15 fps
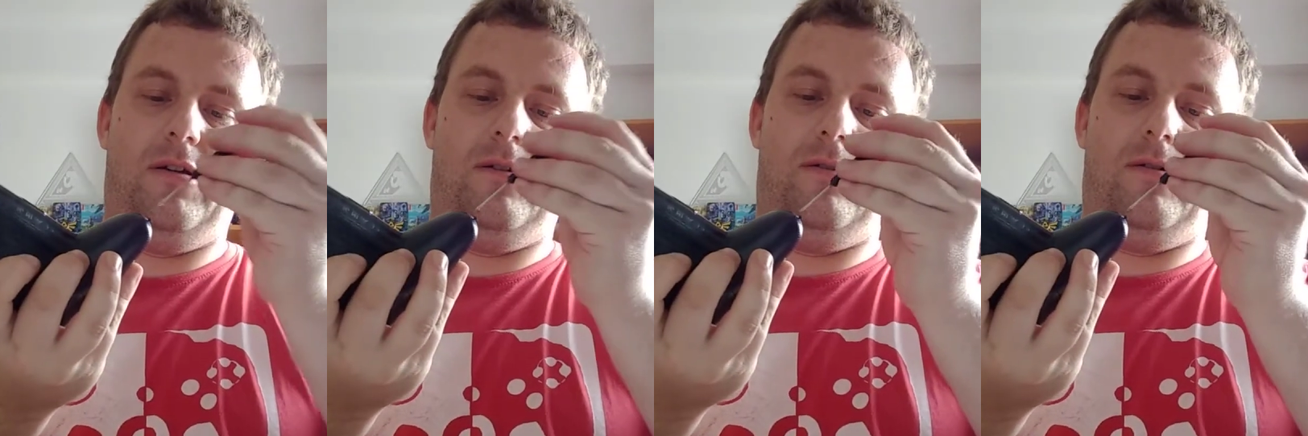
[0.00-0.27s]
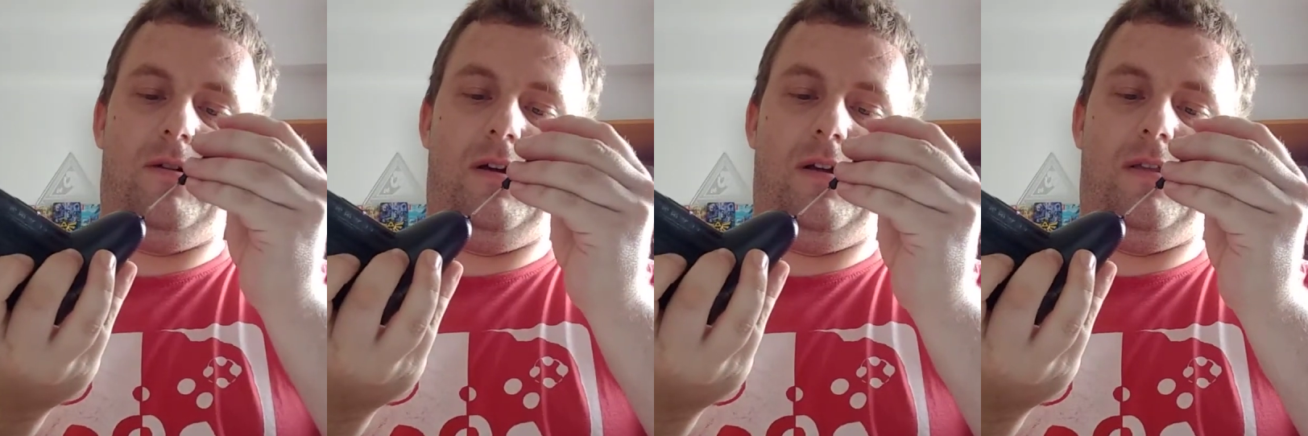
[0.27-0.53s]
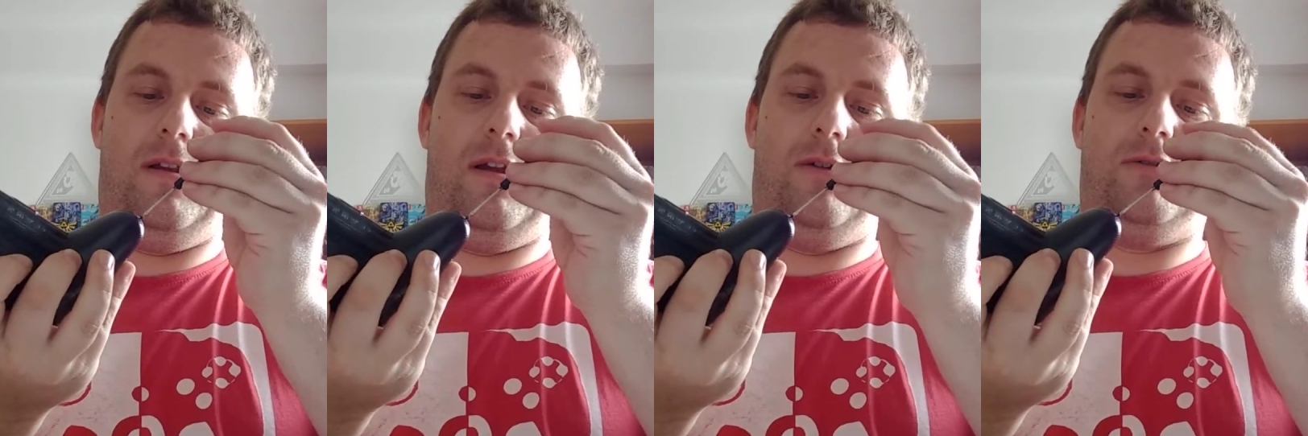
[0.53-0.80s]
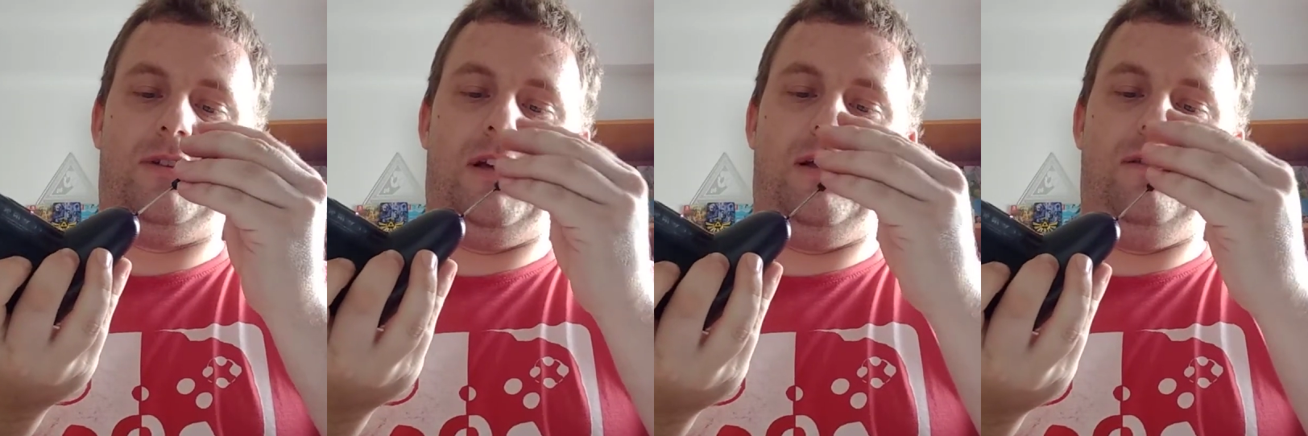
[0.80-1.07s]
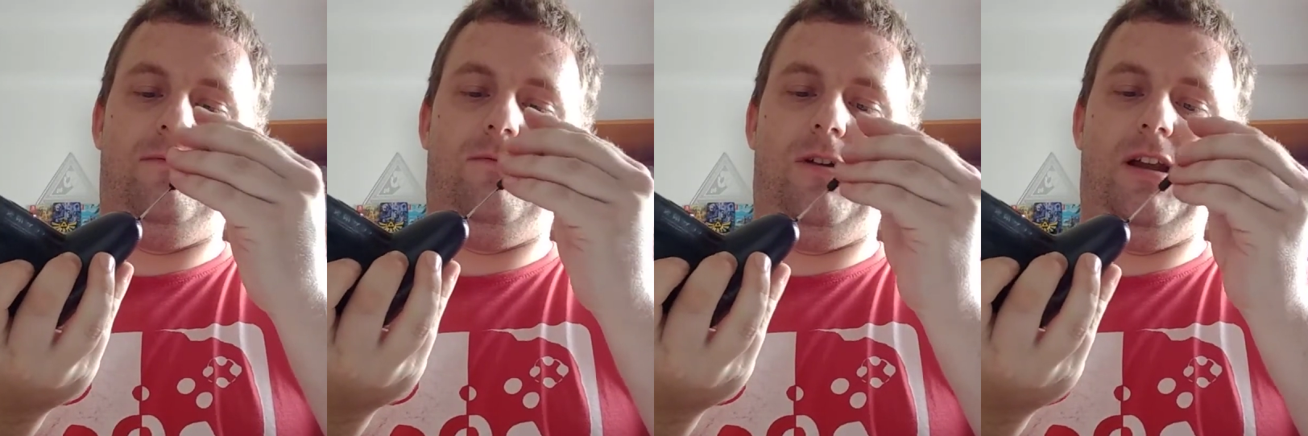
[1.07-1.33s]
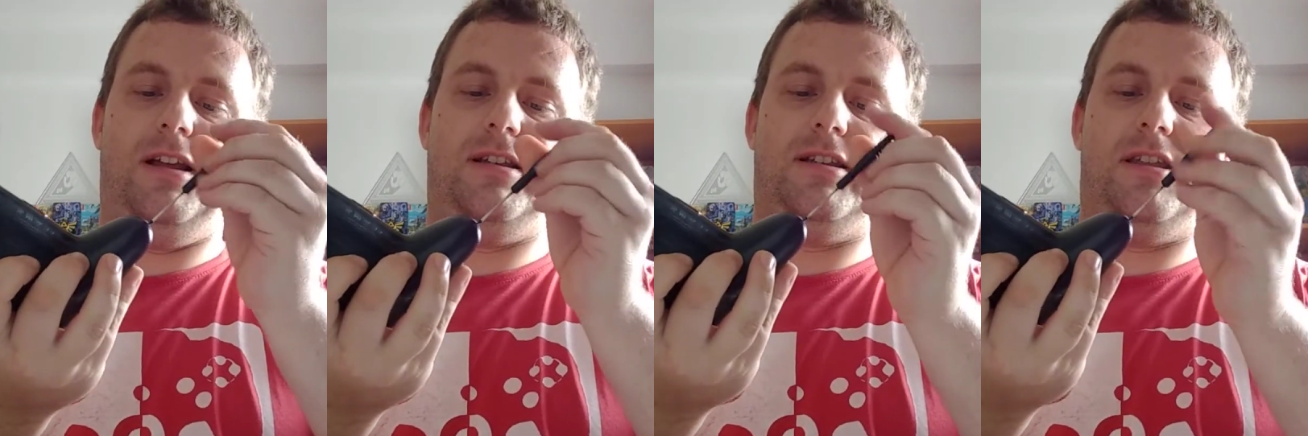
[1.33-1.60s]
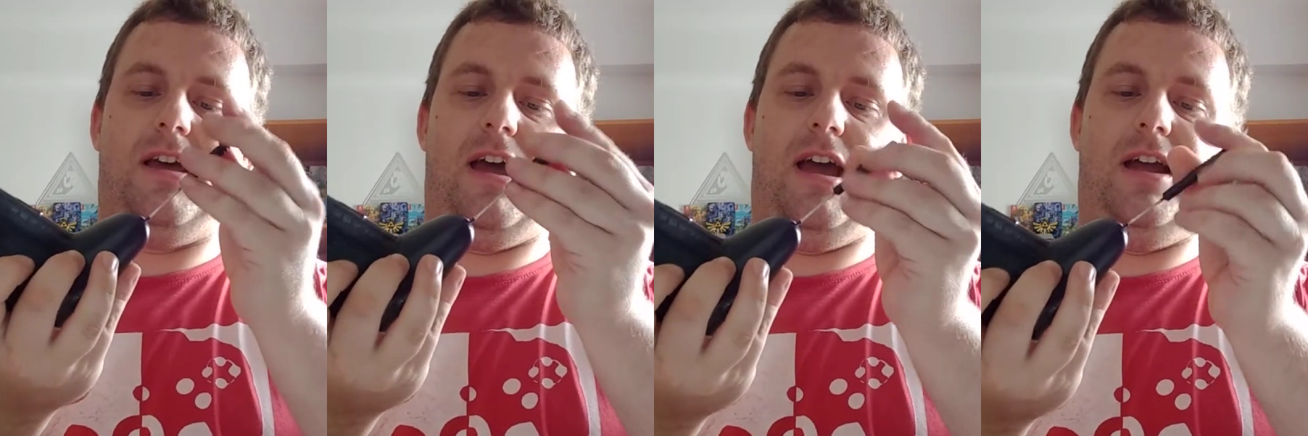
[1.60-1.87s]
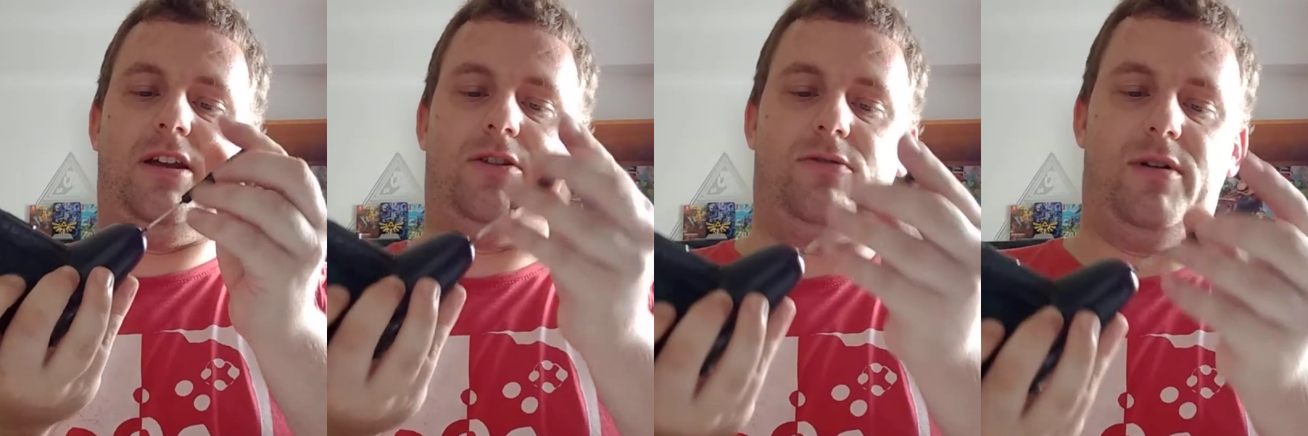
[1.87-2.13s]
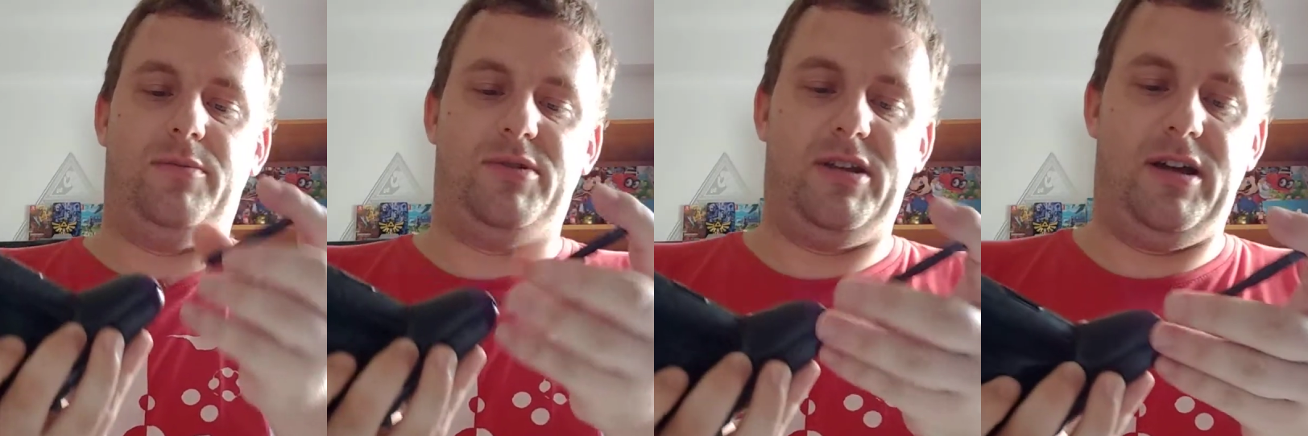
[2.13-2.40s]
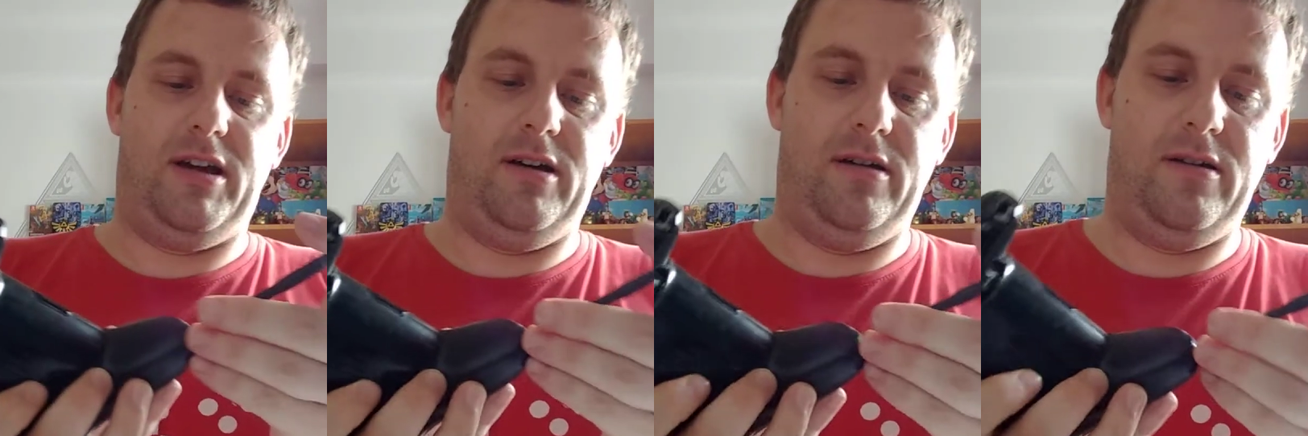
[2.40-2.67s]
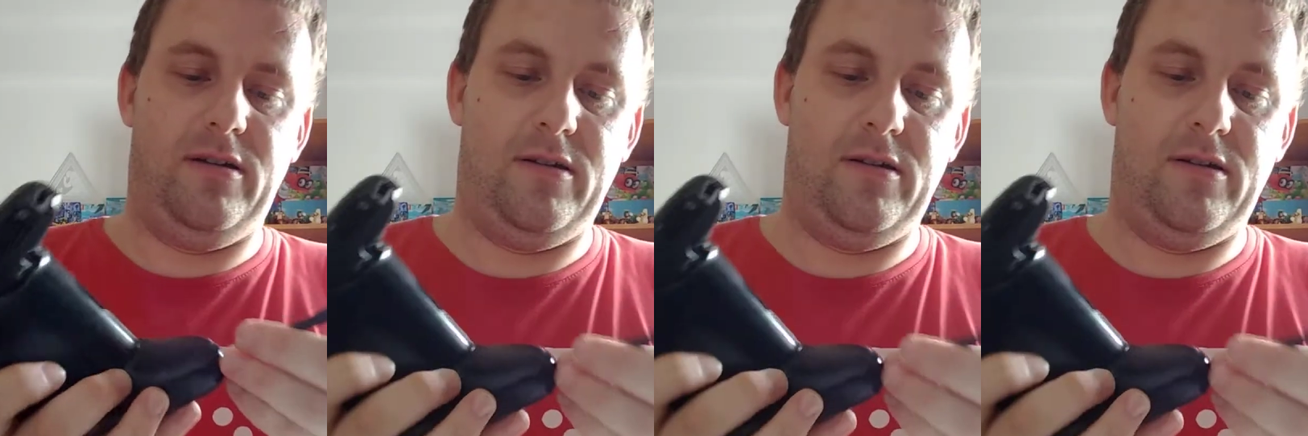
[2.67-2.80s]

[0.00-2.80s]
right, and then that will release the hand grips here.